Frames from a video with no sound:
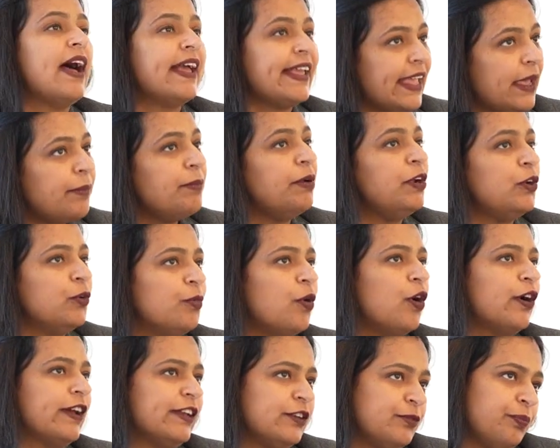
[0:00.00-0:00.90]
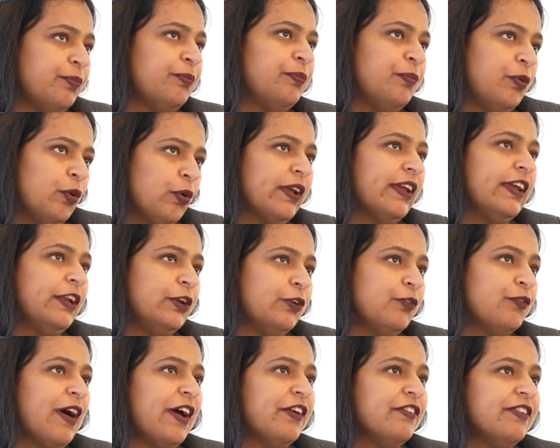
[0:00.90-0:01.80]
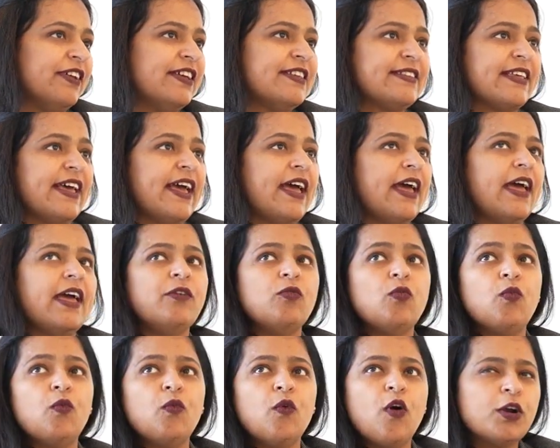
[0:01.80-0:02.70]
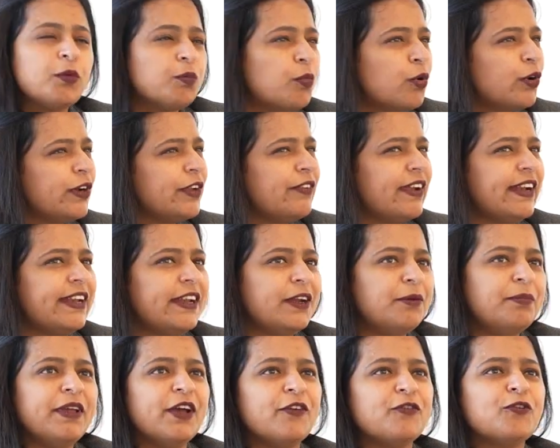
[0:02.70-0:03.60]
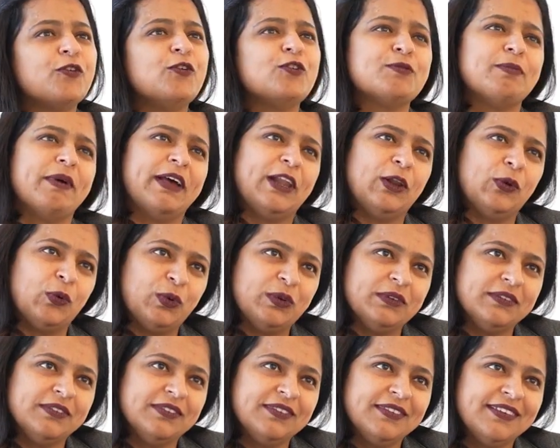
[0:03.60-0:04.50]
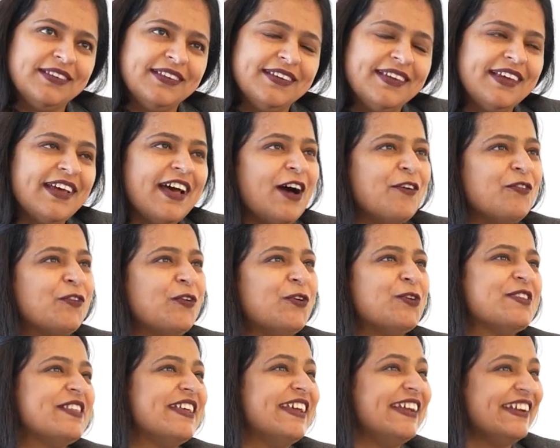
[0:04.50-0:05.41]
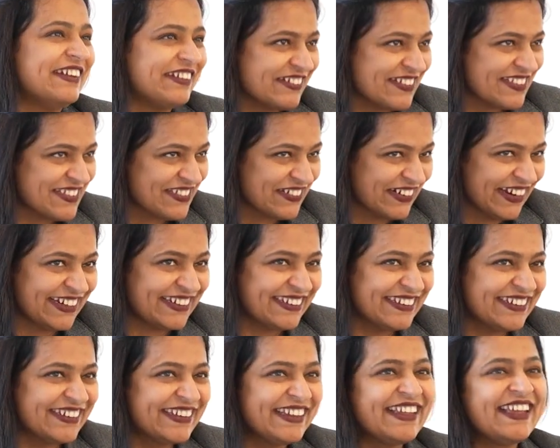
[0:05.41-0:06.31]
I came into mortgage broking into 5 years, and what motivated me? Of course, my loan. Of course, the interest rate.